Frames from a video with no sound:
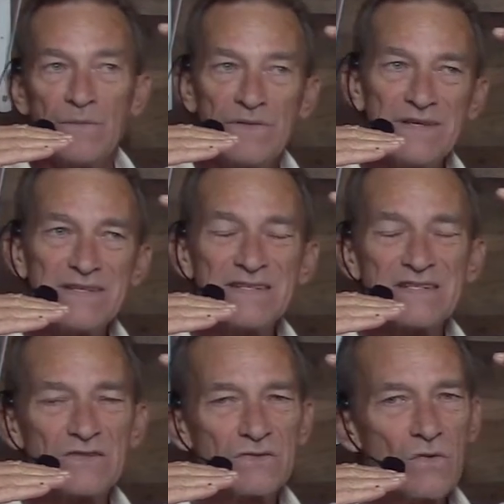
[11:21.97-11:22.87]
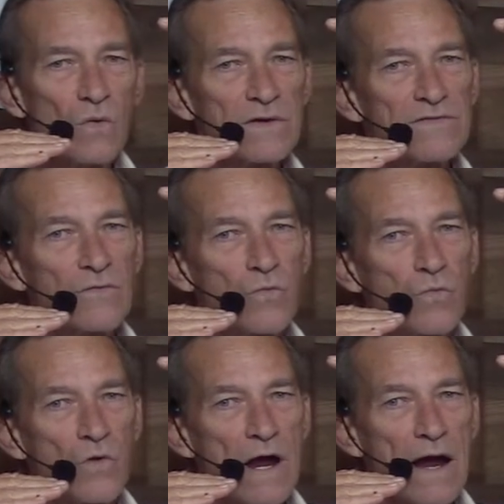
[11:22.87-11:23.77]
This is sort of
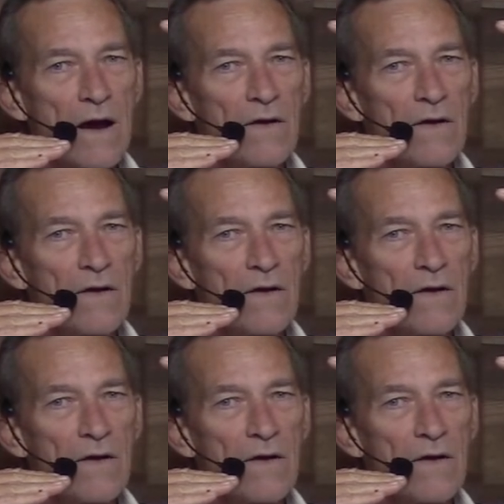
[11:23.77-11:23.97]
rare.